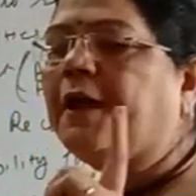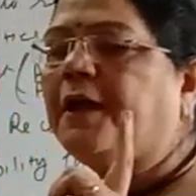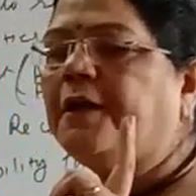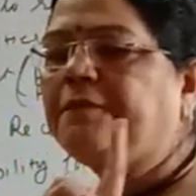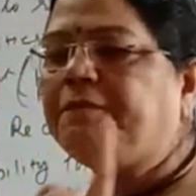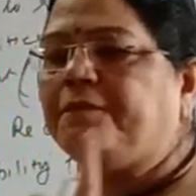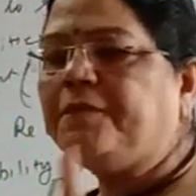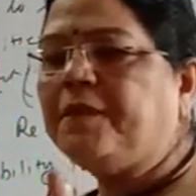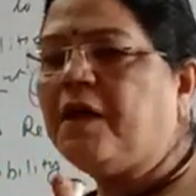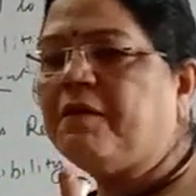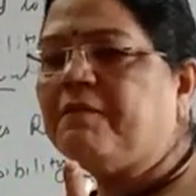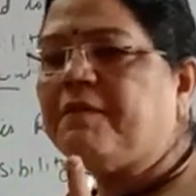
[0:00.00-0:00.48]

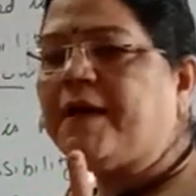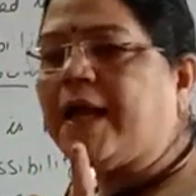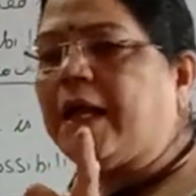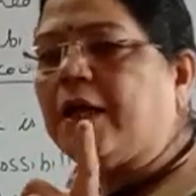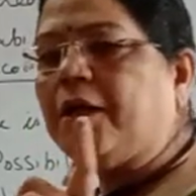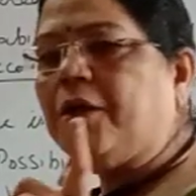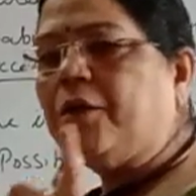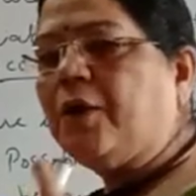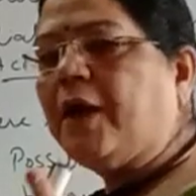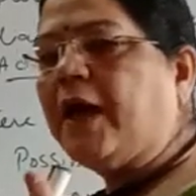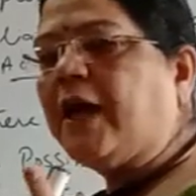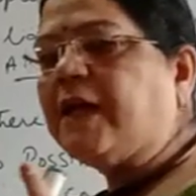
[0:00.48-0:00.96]
If the
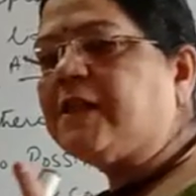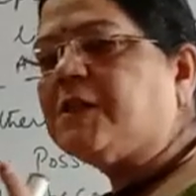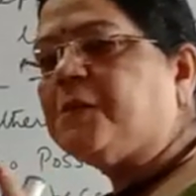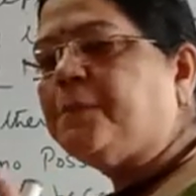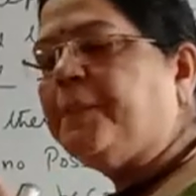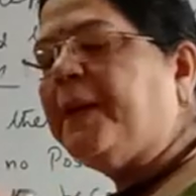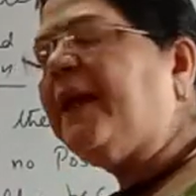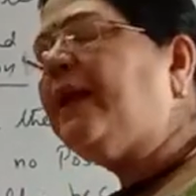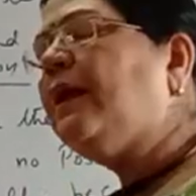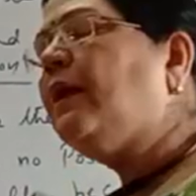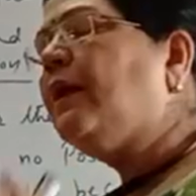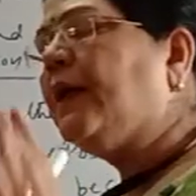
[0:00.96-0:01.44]
value
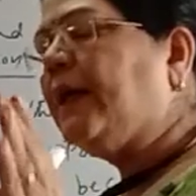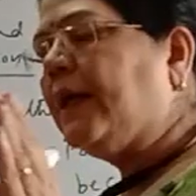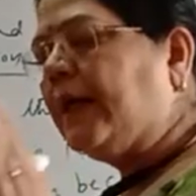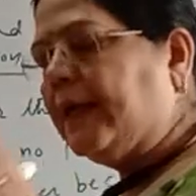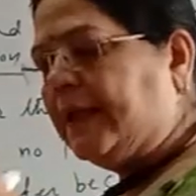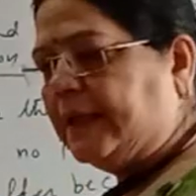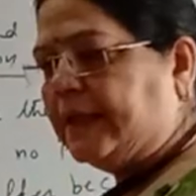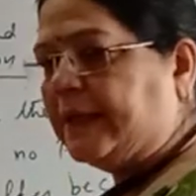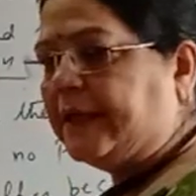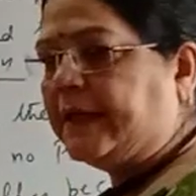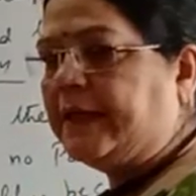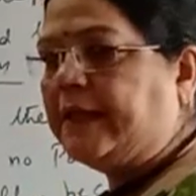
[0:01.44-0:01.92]
has been
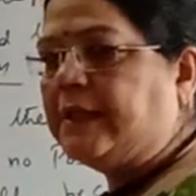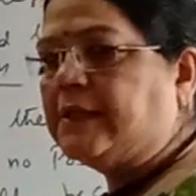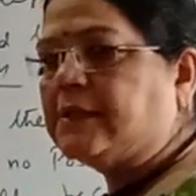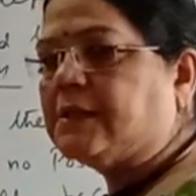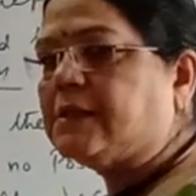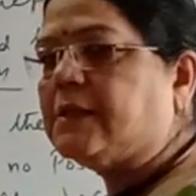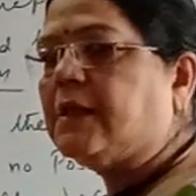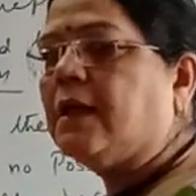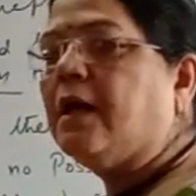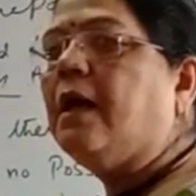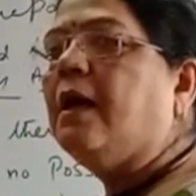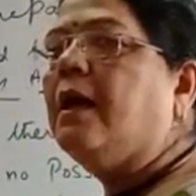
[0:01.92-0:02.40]

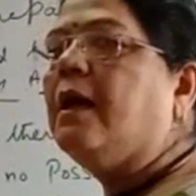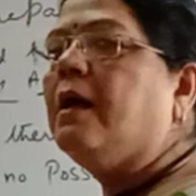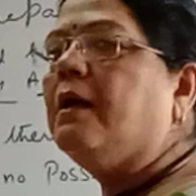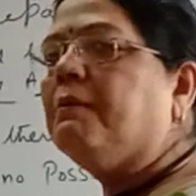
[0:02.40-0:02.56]
increased.